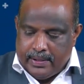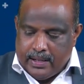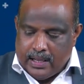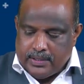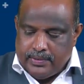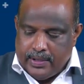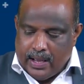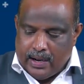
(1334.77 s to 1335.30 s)

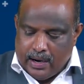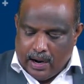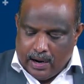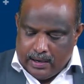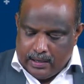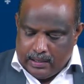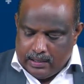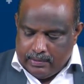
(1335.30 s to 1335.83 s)
because we
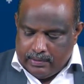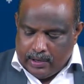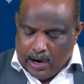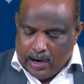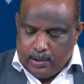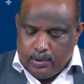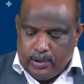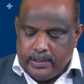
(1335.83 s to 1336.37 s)
are
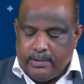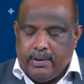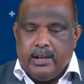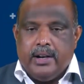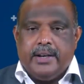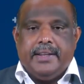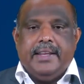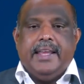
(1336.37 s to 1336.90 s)
not knowing the
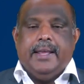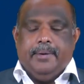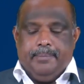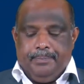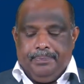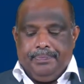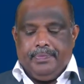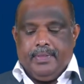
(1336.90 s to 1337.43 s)
value at
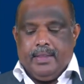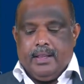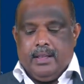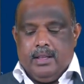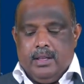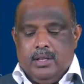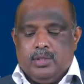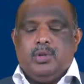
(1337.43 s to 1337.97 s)
E.
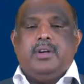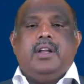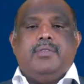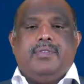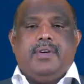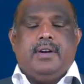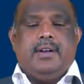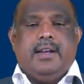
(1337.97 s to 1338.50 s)
So
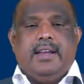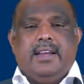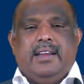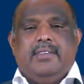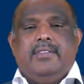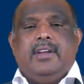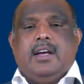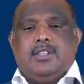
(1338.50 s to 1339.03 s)

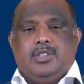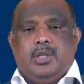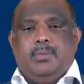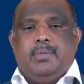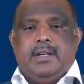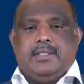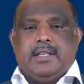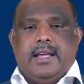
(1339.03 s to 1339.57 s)
definitely we
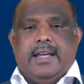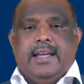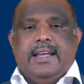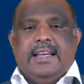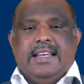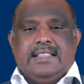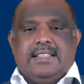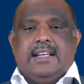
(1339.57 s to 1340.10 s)
assume it is
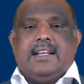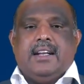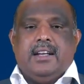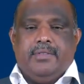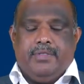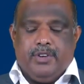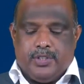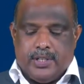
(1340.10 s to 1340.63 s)
a
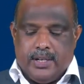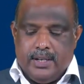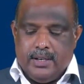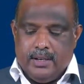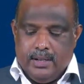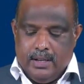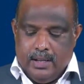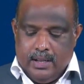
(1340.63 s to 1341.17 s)
central
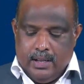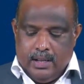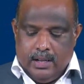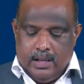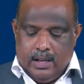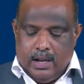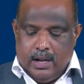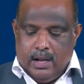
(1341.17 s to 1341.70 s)
diffusion.
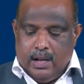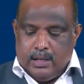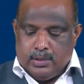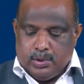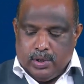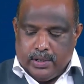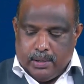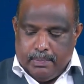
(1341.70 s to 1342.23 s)

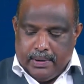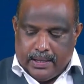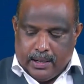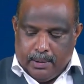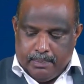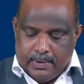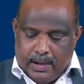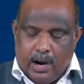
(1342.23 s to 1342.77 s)
So it will
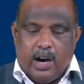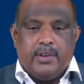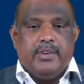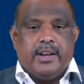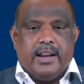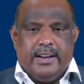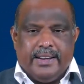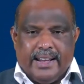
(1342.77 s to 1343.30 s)
become,
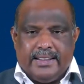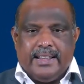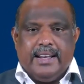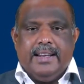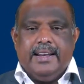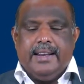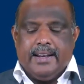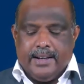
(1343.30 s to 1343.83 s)
or we can take
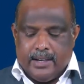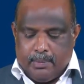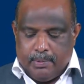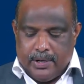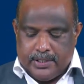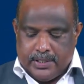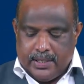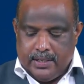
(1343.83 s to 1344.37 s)
the linear
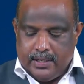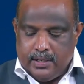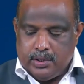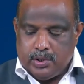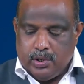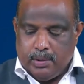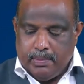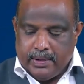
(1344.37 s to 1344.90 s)
interpolation.
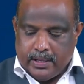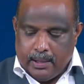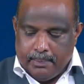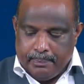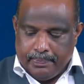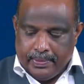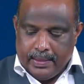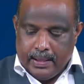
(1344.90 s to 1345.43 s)
So it will
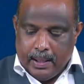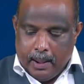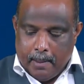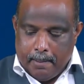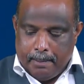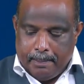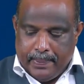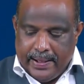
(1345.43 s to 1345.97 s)
become
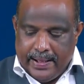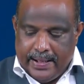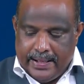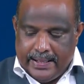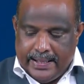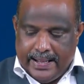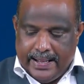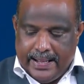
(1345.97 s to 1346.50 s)

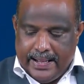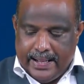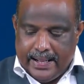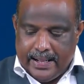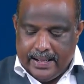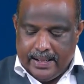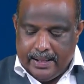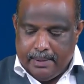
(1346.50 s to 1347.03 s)

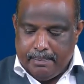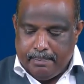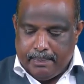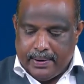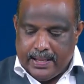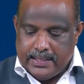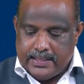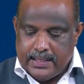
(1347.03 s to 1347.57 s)
PE
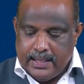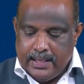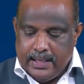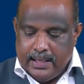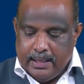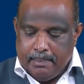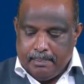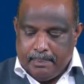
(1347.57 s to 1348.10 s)
plus
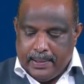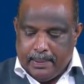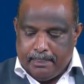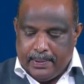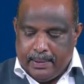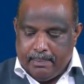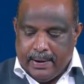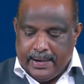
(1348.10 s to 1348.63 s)

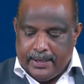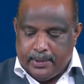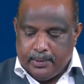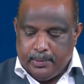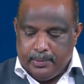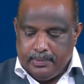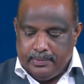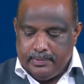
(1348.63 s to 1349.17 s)
PP by
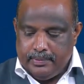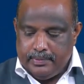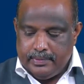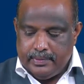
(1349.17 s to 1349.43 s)
2.